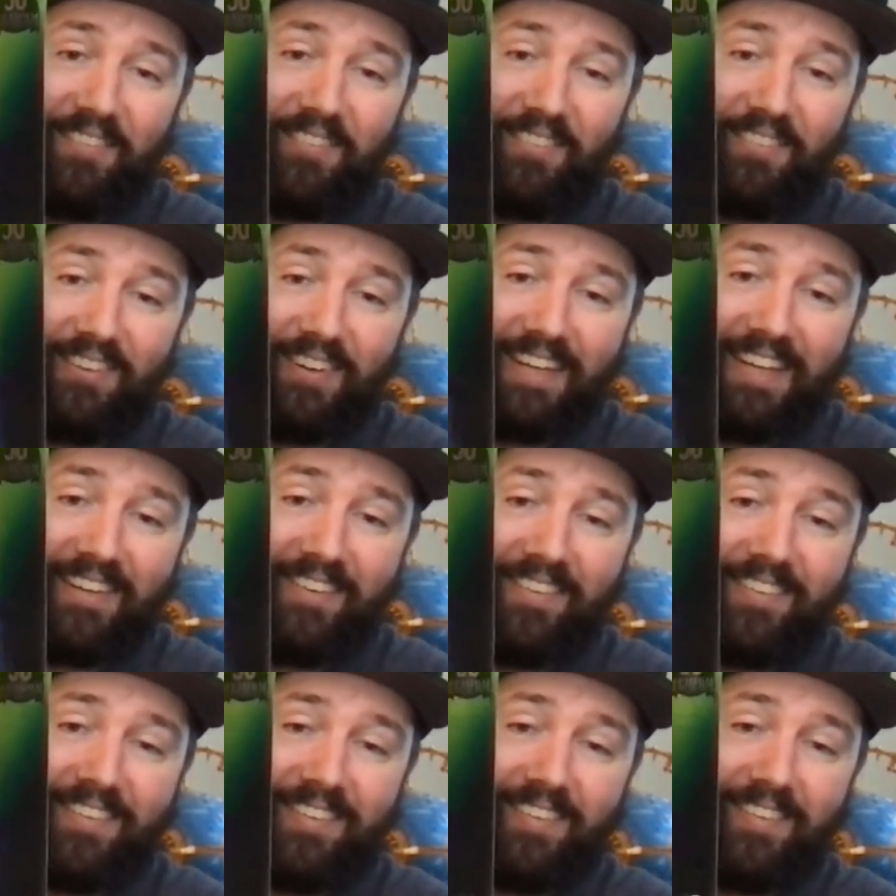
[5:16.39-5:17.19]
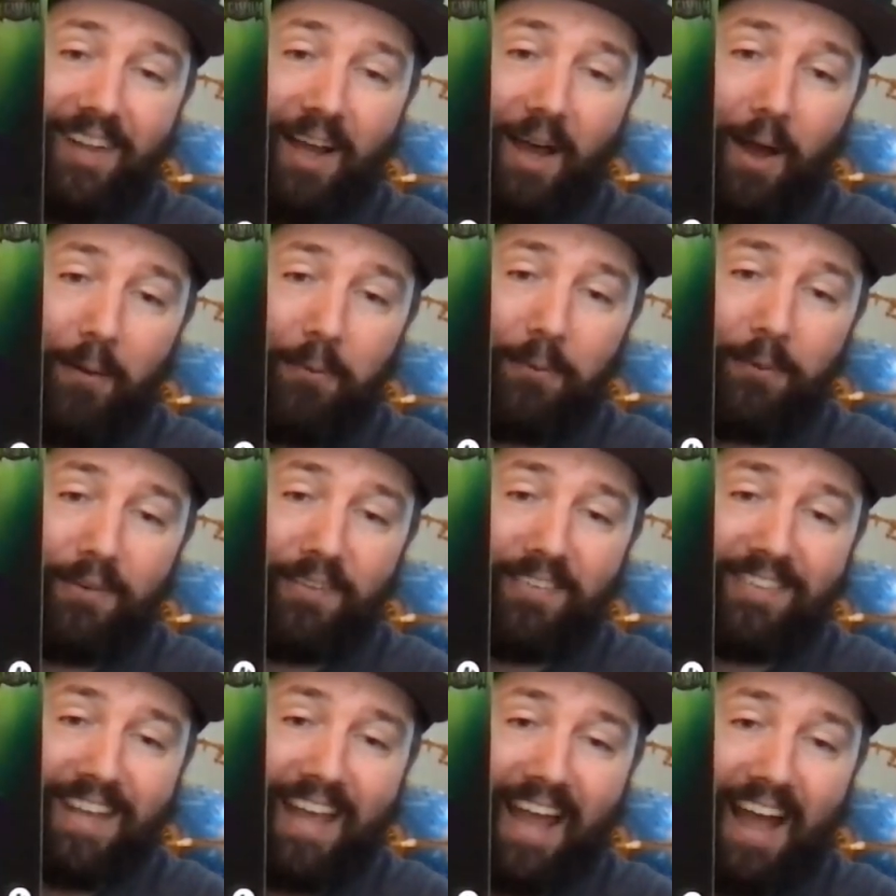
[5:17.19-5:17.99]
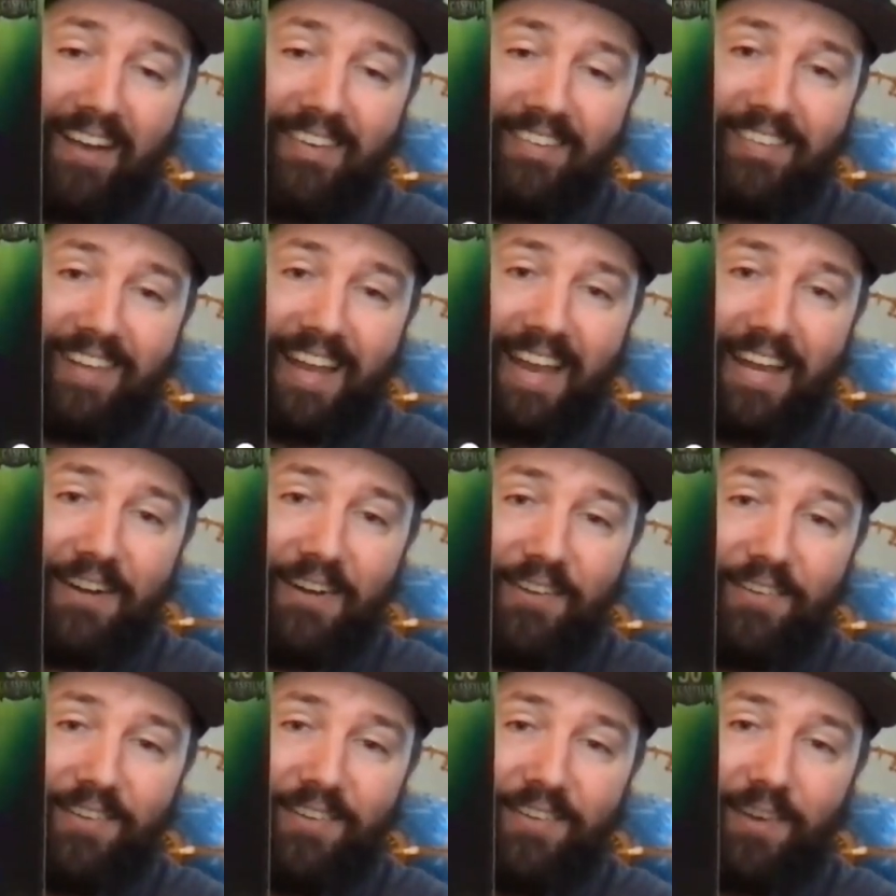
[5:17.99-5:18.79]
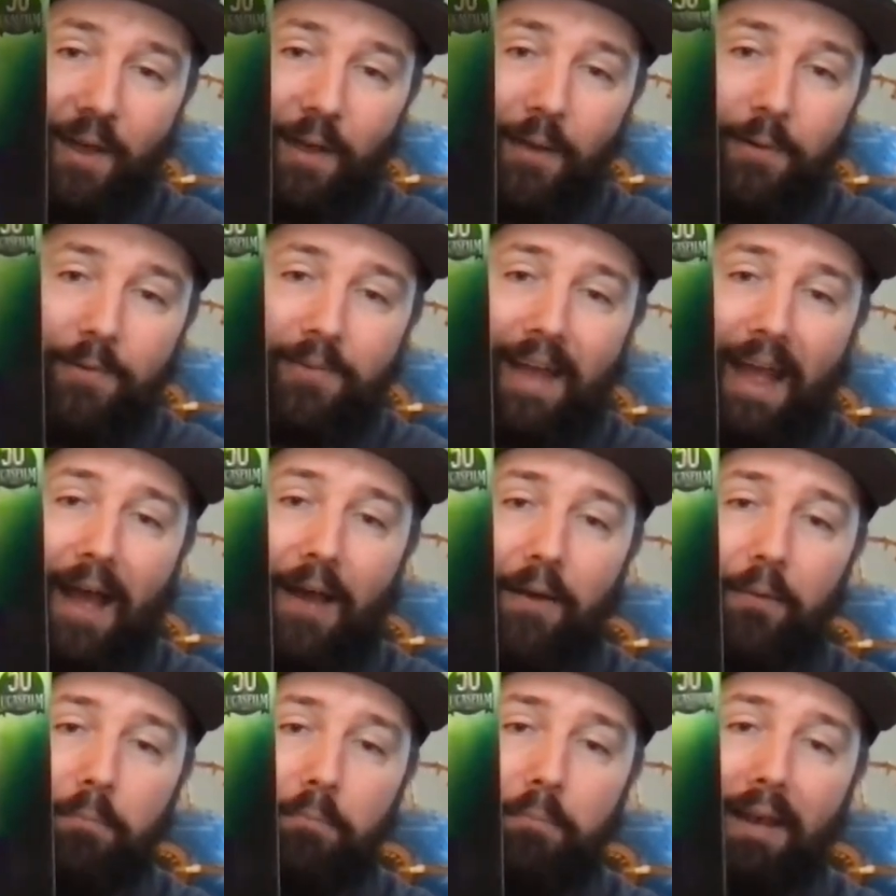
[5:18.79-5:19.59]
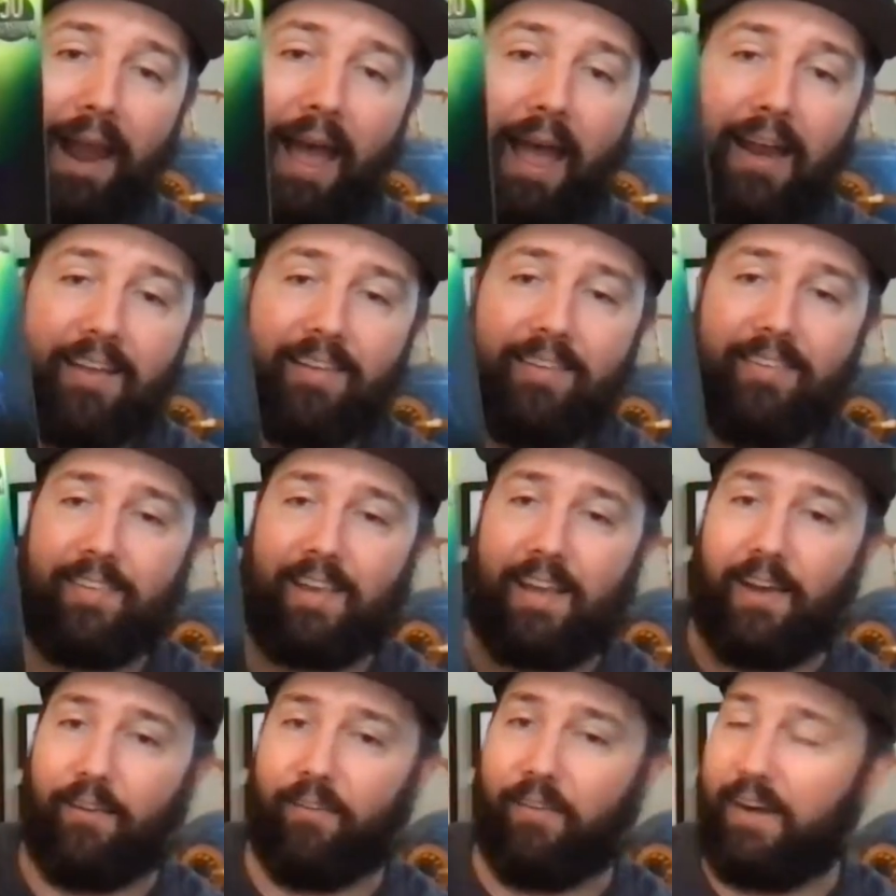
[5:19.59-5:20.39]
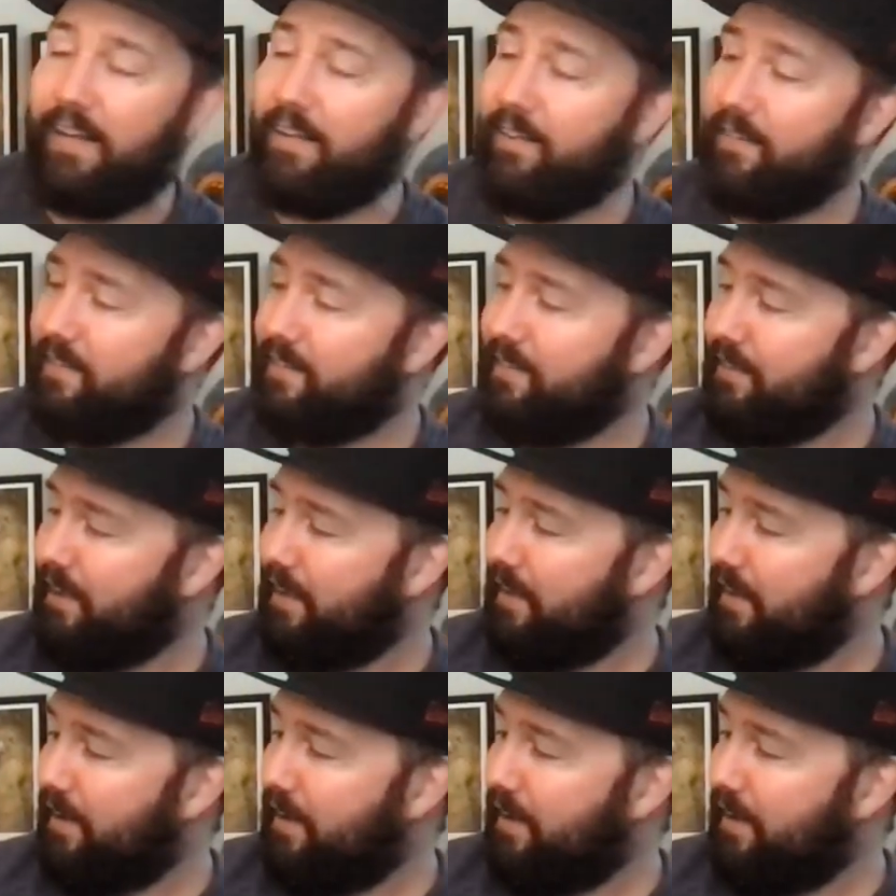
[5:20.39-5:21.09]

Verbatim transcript: Friggin' Star Wars Cantina Showdown Black Series.